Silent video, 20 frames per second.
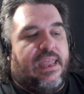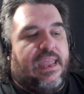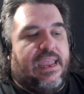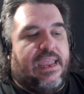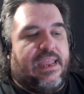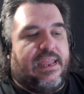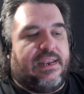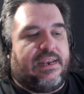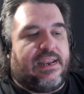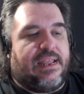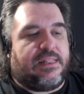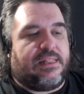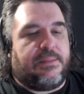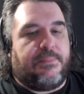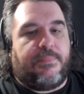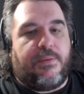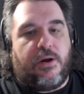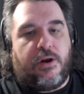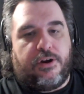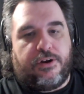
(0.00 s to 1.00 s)
and like the
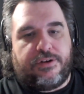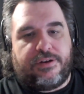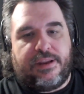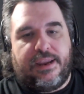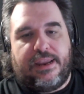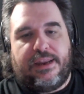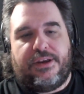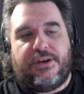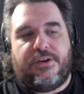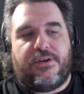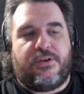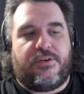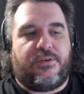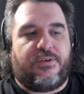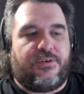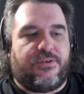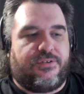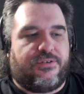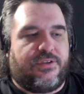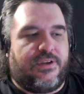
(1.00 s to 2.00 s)
bartender,
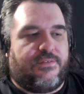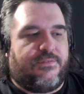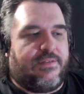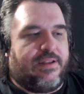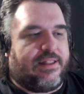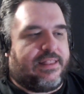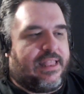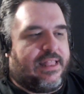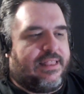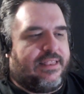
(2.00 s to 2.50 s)
stuff like that.